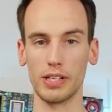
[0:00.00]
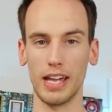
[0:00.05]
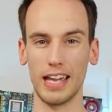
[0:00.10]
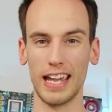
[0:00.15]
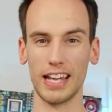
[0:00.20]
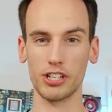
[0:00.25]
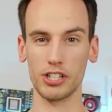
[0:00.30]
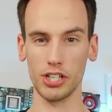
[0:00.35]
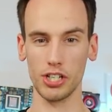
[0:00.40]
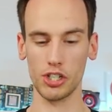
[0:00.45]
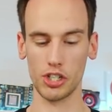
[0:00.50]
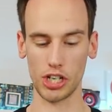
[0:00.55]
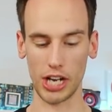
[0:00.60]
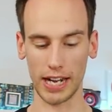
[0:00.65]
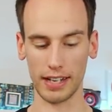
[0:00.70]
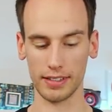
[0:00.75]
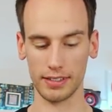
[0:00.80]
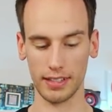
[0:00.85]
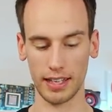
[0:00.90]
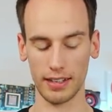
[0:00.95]
I actually
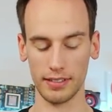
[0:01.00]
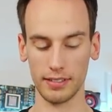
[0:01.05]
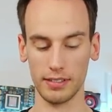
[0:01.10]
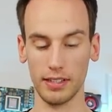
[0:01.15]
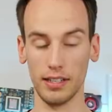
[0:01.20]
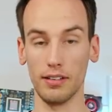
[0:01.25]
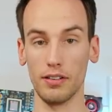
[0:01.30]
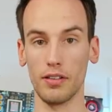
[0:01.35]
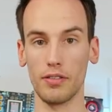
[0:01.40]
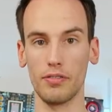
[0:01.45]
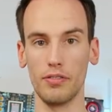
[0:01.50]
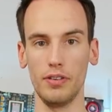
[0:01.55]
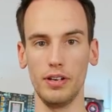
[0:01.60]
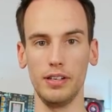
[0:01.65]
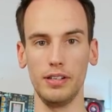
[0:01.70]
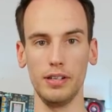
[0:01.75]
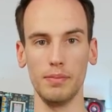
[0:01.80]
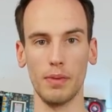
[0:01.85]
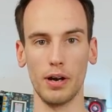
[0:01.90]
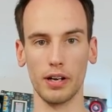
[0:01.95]
checked that in
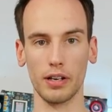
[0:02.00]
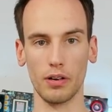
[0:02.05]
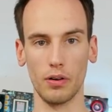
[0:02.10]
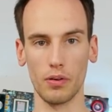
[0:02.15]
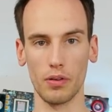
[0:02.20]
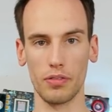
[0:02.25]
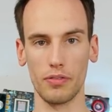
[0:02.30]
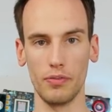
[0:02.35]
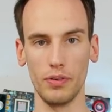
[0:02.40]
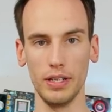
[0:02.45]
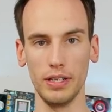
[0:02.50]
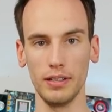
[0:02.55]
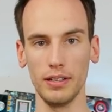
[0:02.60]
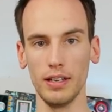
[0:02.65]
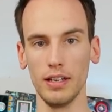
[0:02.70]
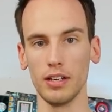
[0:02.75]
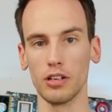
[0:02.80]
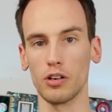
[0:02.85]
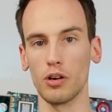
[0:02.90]
3D Mark III,